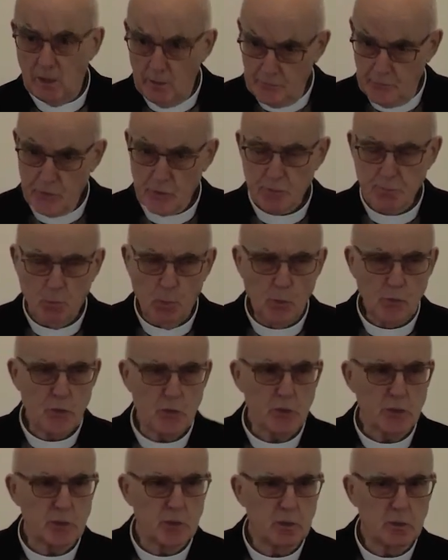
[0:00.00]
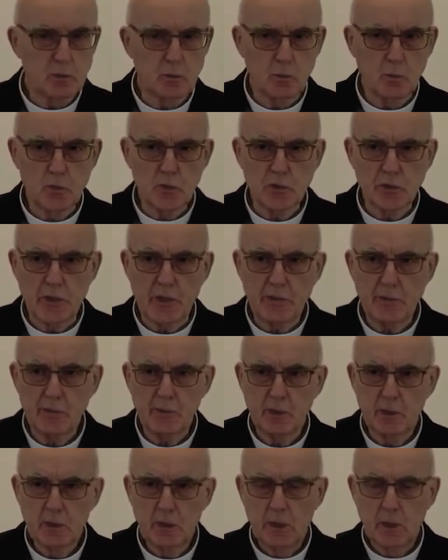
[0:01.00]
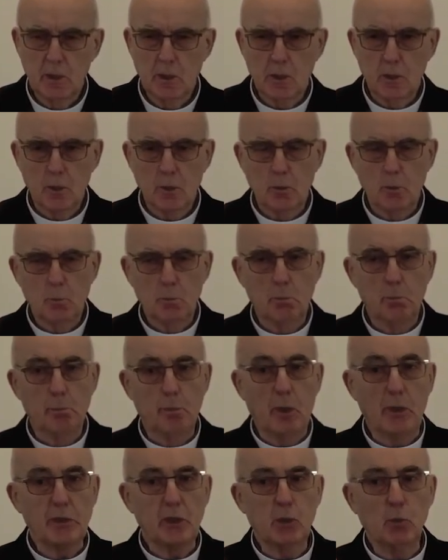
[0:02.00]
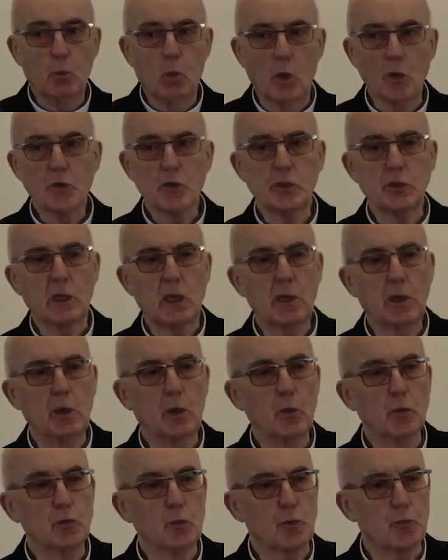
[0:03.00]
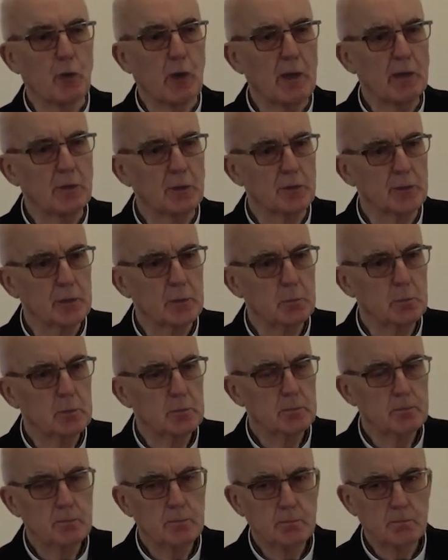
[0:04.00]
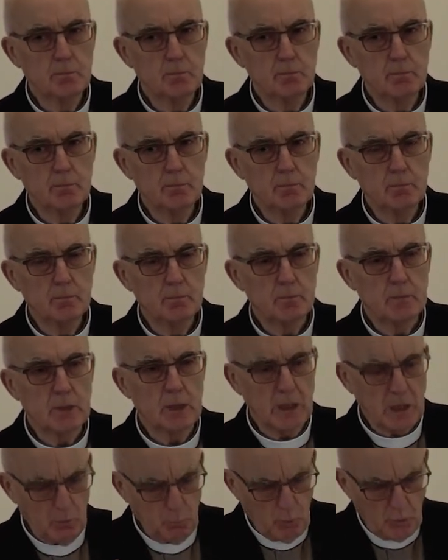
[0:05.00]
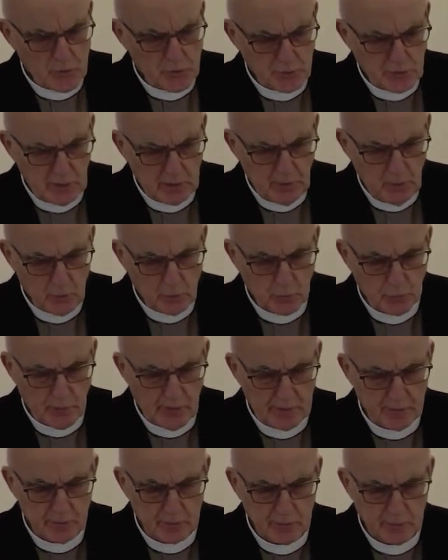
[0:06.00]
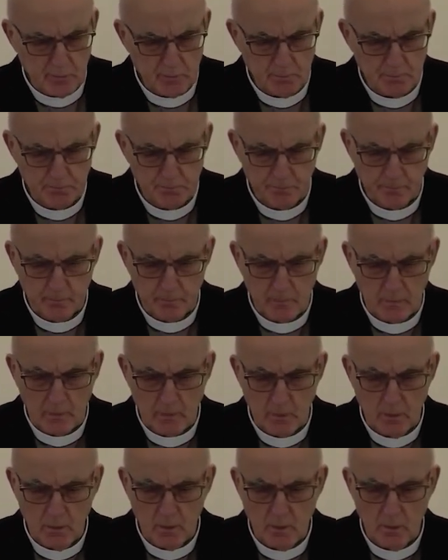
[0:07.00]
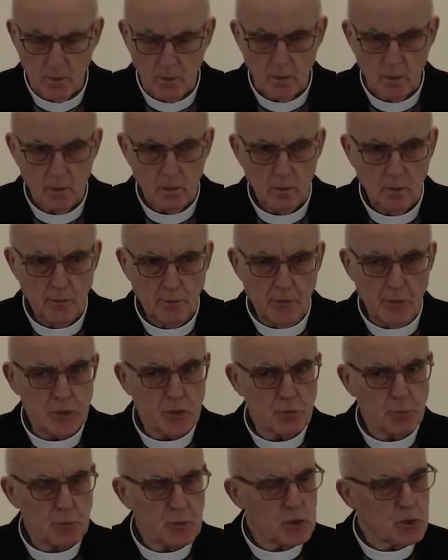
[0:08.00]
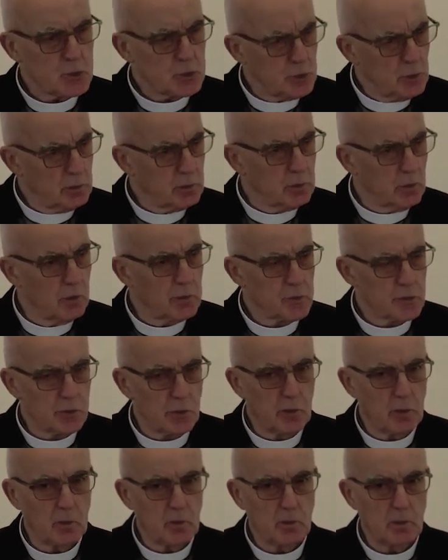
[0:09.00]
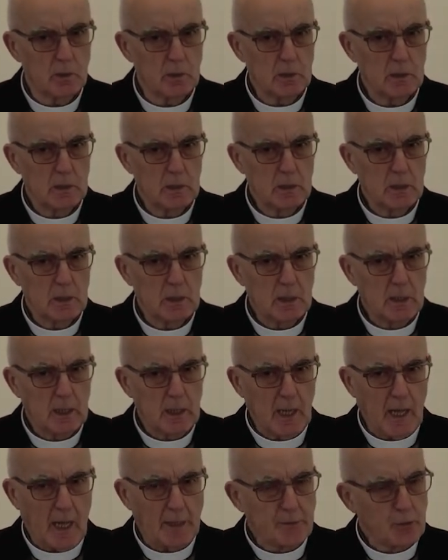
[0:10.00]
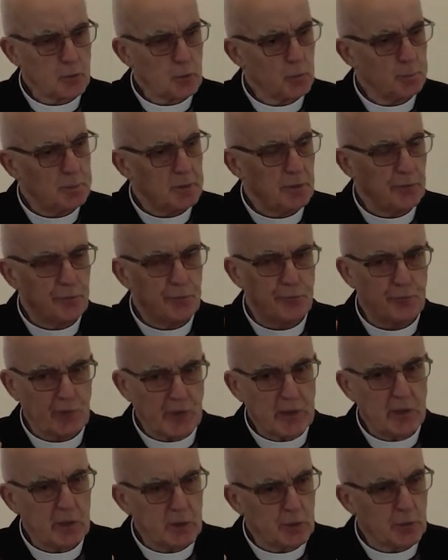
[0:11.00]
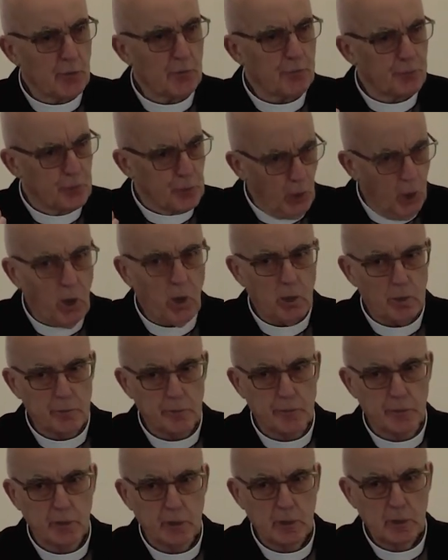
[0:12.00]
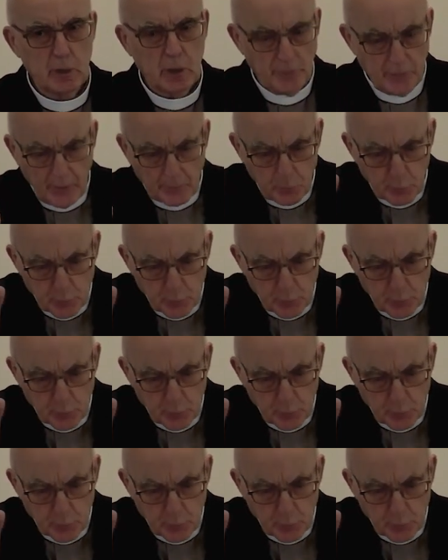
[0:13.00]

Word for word: This Moses did to his credit but he wasn't allowed to write on them. He wasn't allowed to write on them. This was still God's law, and it would be the finger of God that